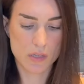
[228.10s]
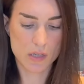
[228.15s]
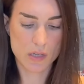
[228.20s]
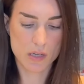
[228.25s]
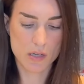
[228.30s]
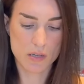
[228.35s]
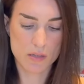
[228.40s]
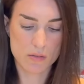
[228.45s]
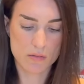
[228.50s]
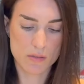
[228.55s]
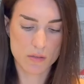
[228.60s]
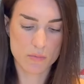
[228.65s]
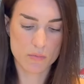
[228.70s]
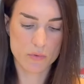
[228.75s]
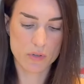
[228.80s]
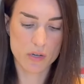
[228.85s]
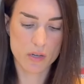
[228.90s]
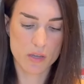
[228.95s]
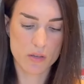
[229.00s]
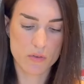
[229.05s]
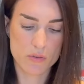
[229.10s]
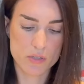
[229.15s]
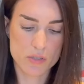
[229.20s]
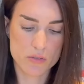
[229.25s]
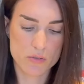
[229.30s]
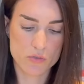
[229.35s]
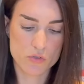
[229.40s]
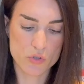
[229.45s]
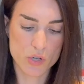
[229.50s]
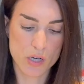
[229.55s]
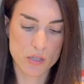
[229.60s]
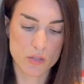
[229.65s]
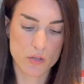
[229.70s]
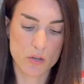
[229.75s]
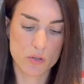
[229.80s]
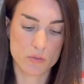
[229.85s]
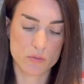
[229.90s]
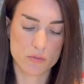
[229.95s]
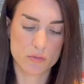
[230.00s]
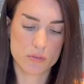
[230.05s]
and I'm really curious to try it.
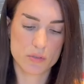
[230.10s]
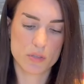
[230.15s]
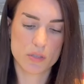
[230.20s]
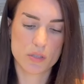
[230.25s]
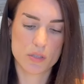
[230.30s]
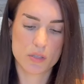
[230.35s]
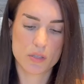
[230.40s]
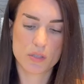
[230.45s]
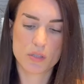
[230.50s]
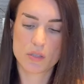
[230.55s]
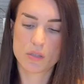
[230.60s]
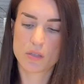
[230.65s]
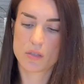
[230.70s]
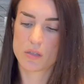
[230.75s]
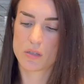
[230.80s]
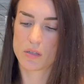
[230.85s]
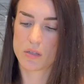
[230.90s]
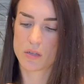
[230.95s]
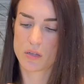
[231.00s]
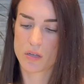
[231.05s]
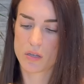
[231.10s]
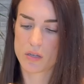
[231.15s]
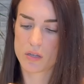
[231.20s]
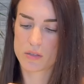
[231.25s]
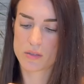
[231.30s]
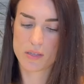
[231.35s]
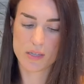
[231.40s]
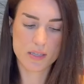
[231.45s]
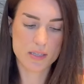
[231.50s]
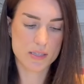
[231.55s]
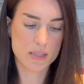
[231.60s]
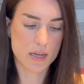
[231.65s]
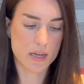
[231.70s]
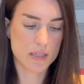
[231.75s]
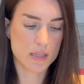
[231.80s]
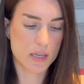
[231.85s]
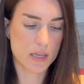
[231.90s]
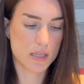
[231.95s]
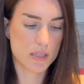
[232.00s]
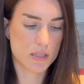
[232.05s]
Oh, here the
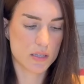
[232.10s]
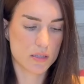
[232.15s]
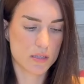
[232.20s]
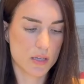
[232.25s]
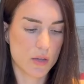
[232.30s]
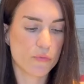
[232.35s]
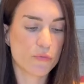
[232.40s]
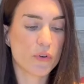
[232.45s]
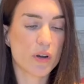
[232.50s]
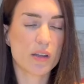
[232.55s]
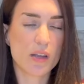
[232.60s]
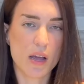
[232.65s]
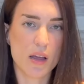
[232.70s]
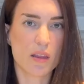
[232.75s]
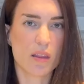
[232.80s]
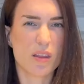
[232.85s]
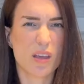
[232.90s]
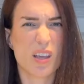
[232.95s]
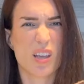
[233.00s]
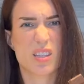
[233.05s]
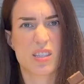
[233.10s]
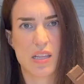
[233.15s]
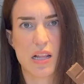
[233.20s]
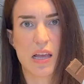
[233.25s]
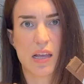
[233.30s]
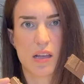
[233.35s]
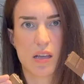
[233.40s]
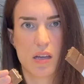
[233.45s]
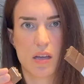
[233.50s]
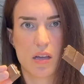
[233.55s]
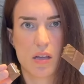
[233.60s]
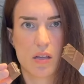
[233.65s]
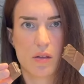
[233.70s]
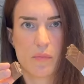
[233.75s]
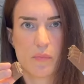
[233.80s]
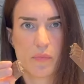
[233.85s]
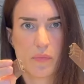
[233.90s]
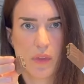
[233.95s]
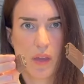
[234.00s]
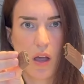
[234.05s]
inside is different. I think it's like a
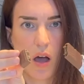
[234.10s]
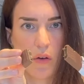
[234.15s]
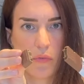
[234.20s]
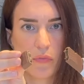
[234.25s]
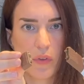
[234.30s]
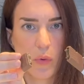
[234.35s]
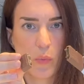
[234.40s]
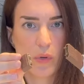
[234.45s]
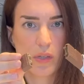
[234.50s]
coffee